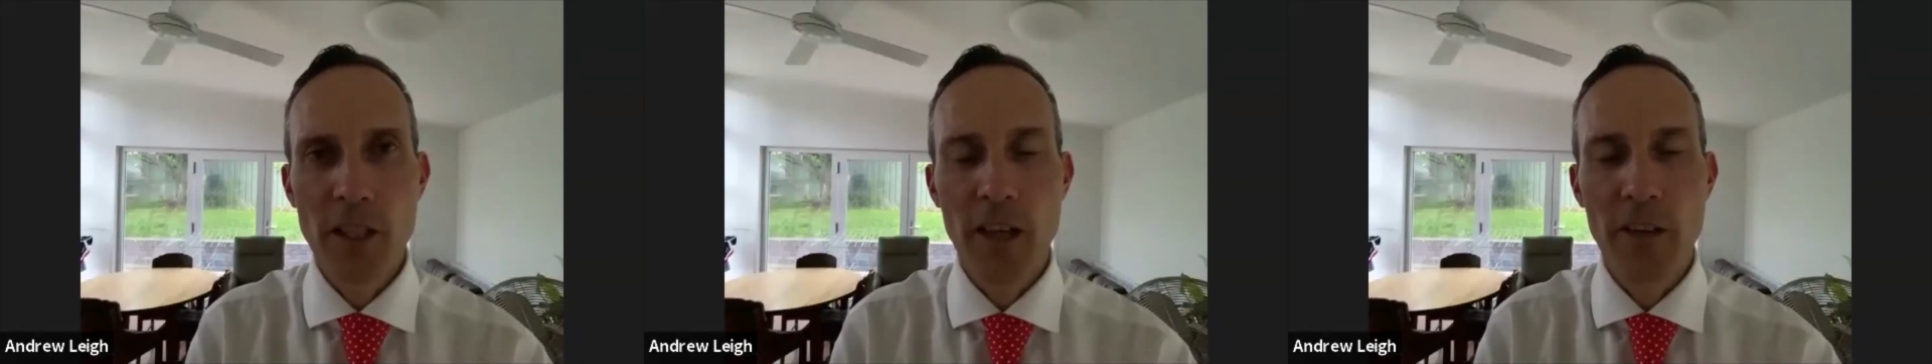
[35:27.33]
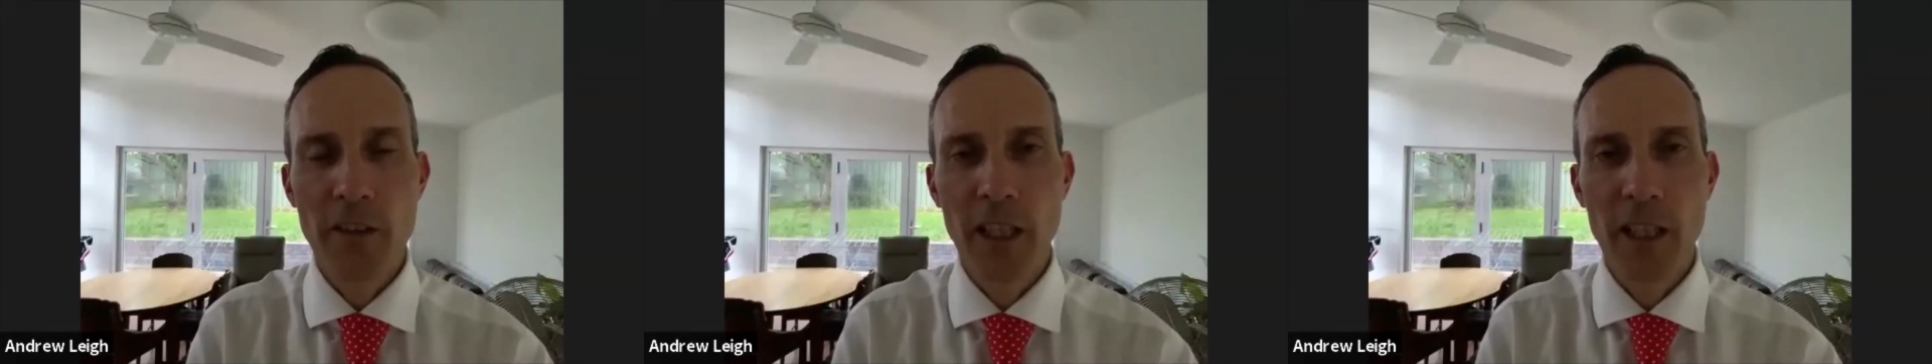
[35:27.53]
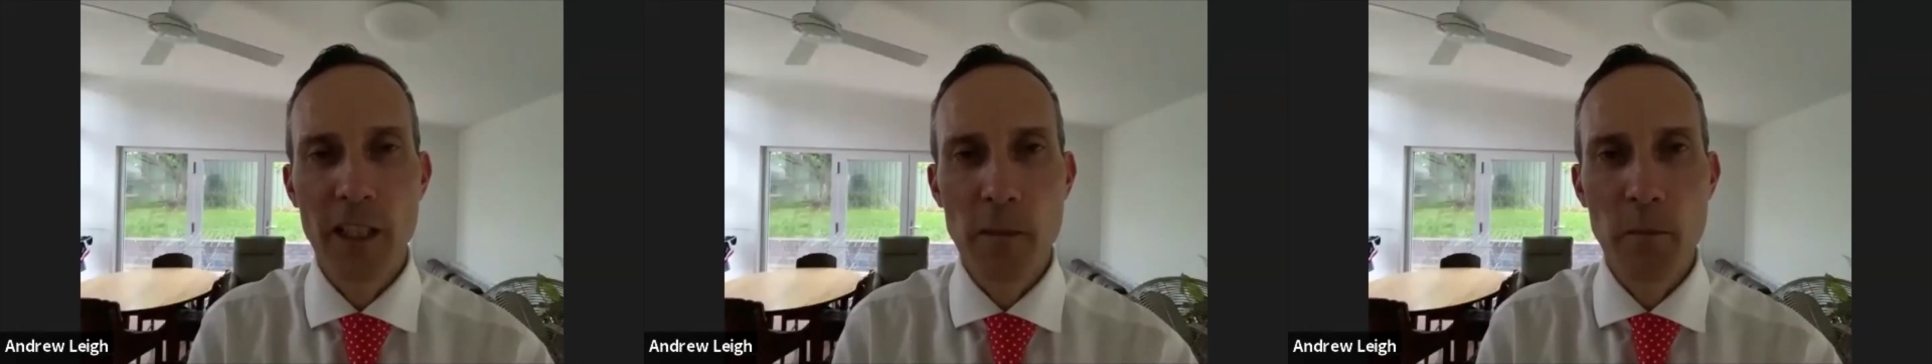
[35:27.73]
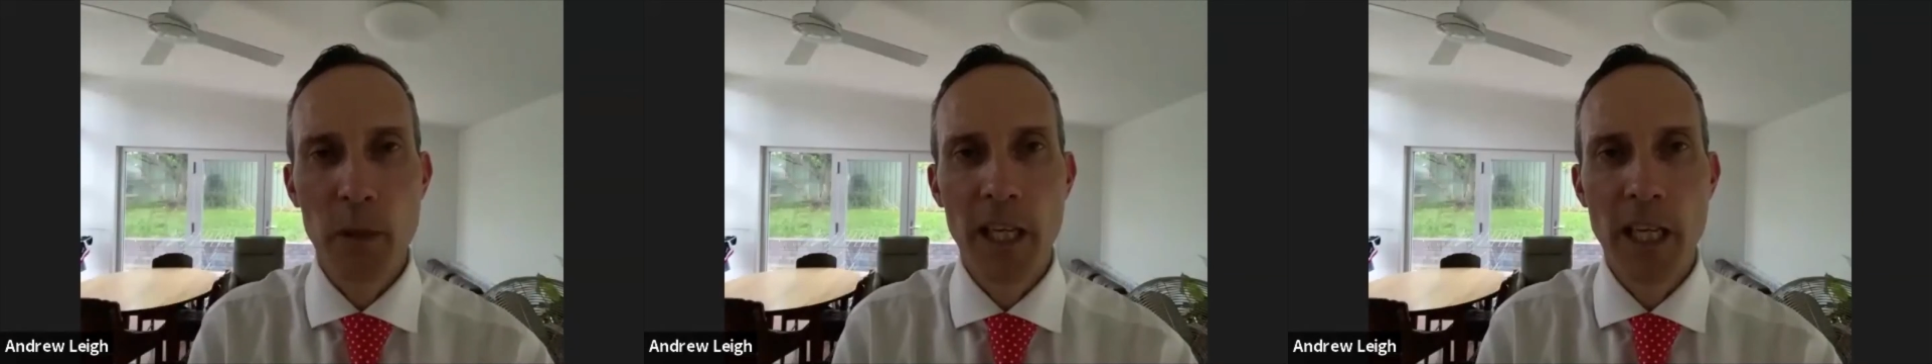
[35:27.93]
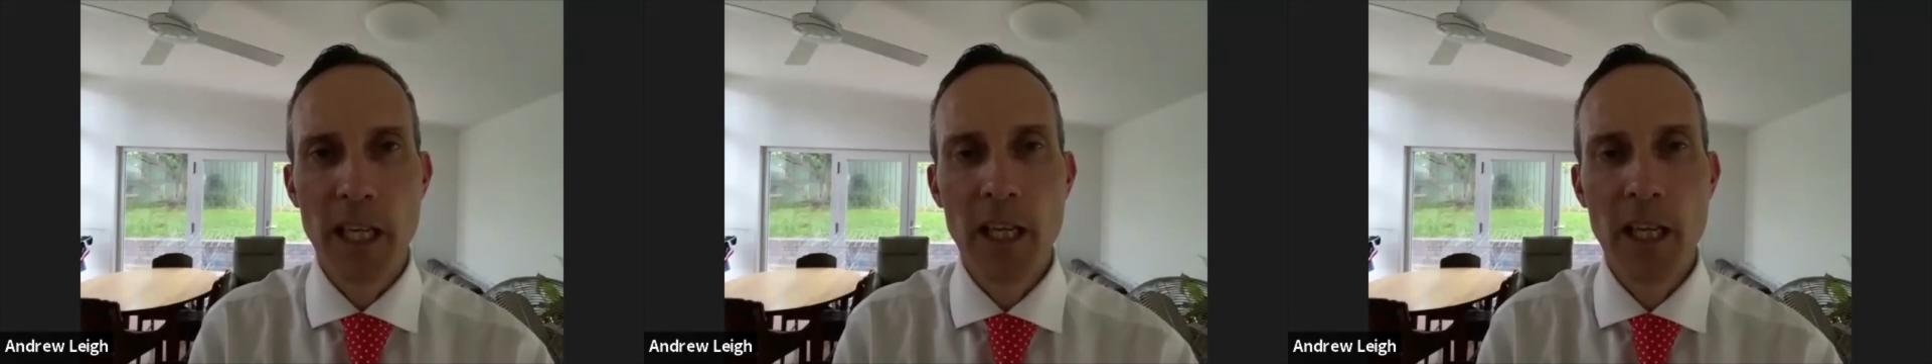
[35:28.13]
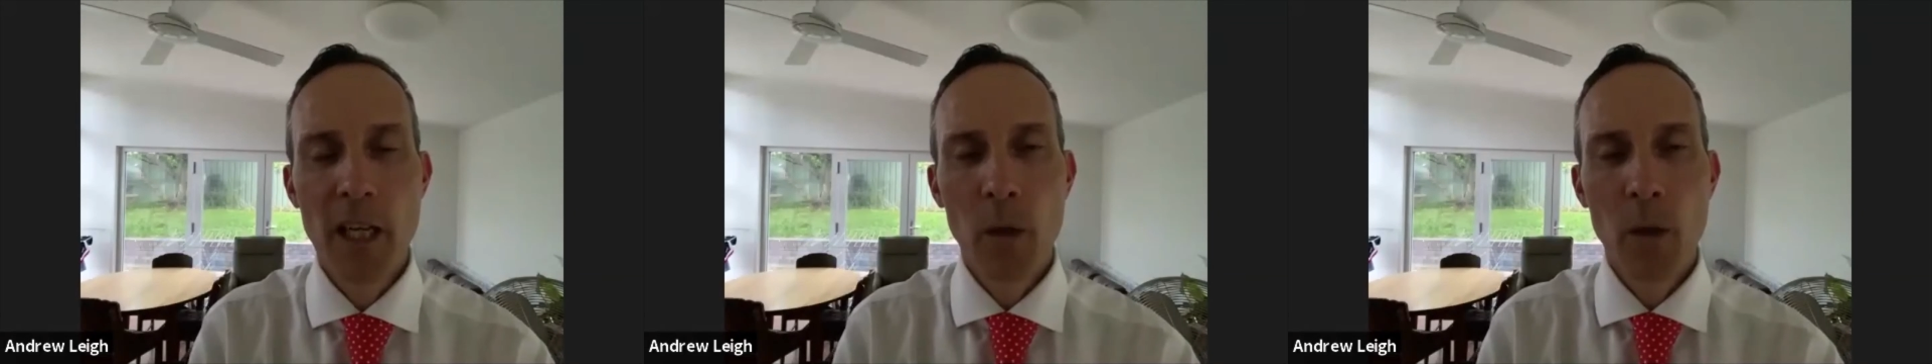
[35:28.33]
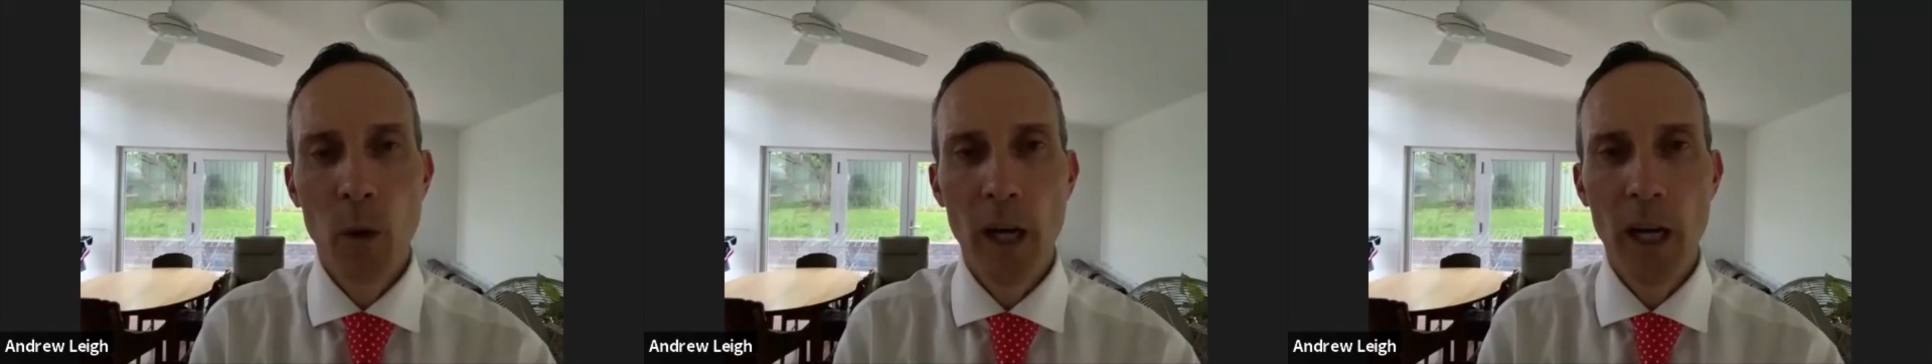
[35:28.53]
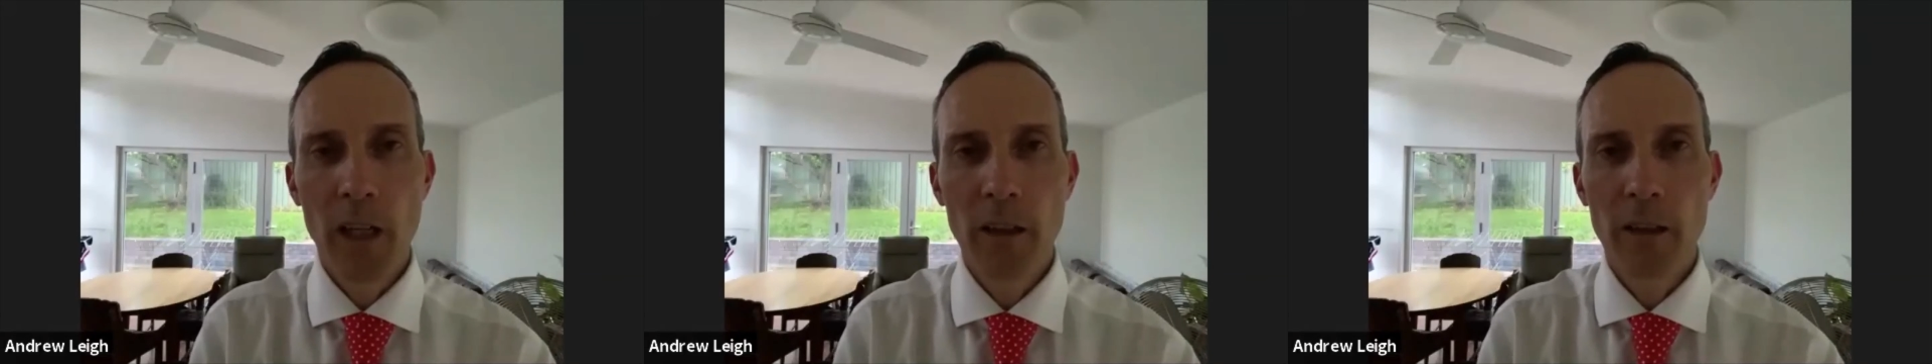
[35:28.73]
I think, has been,
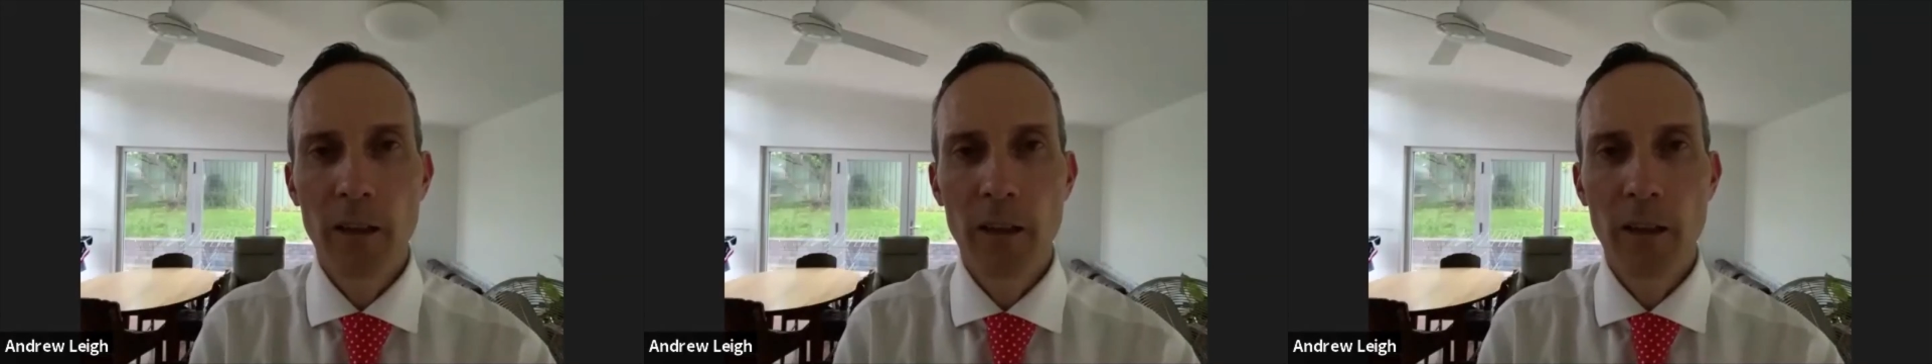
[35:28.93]
well,